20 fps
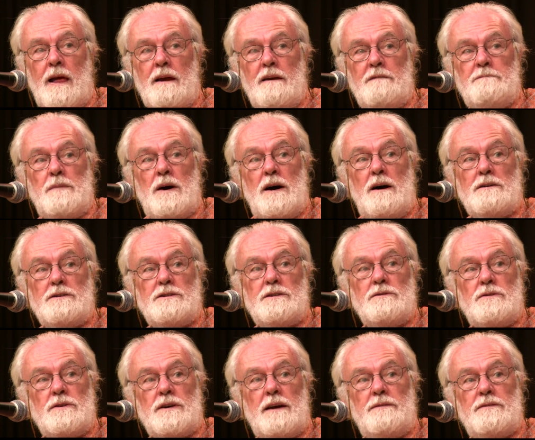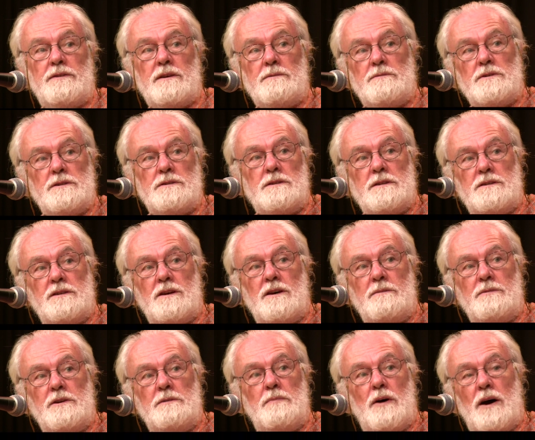If Marx thought everything was
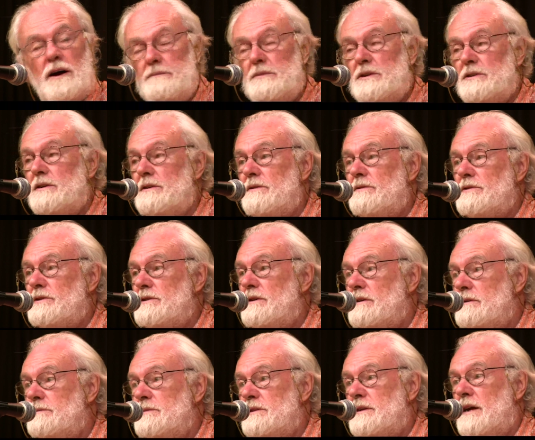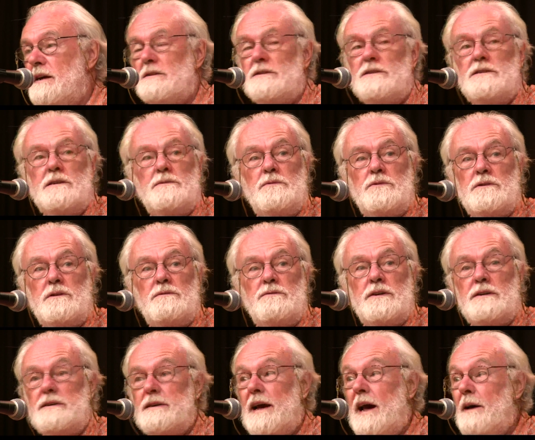determined by material circumstances, he wouldn't have
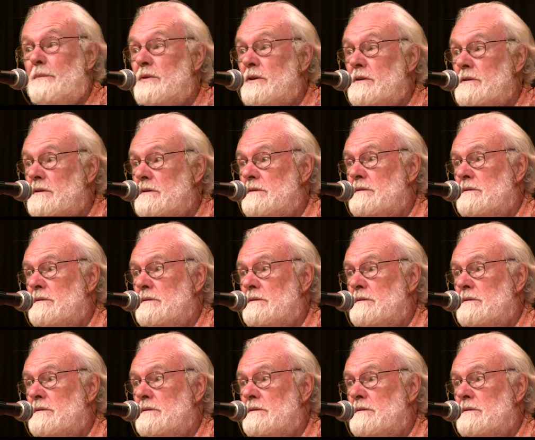written Capital.